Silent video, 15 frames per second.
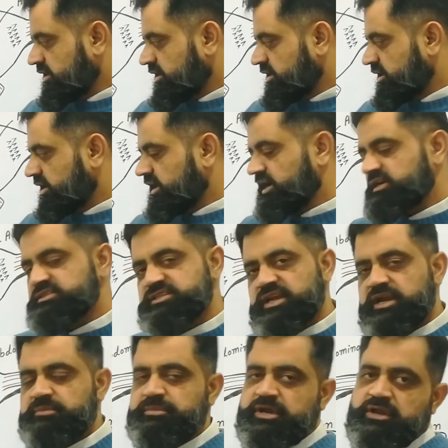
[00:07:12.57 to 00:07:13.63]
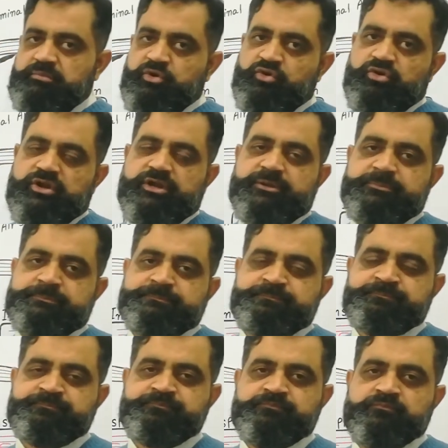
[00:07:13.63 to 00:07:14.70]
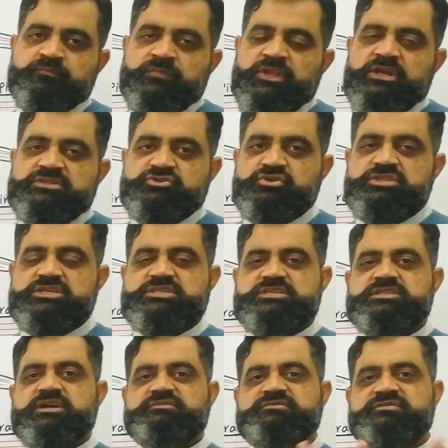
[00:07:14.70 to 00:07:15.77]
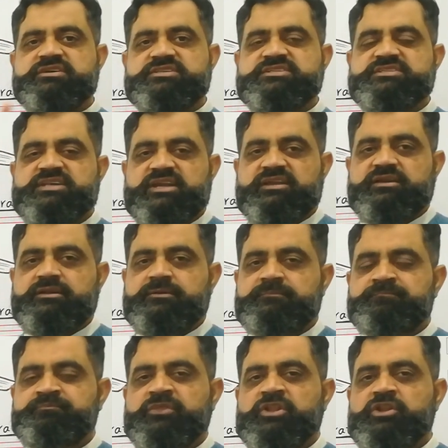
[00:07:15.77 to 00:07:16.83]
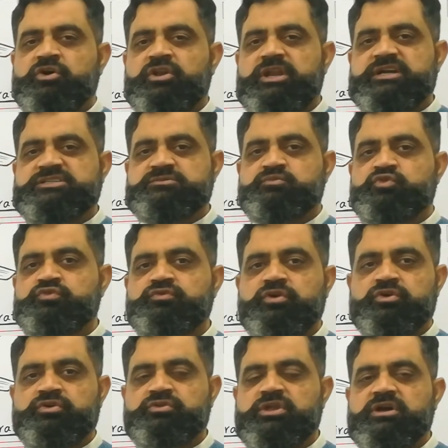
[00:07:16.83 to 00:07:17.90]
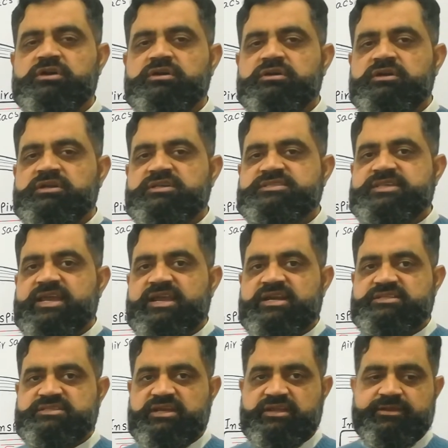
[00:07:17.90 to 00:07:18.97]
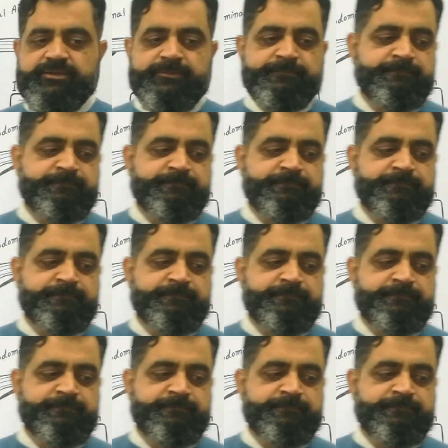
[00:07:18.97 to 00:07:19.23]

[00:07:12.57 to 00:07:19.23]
lungs and parabronchi. So this is the first cycle. Now let's move on to the second cycle.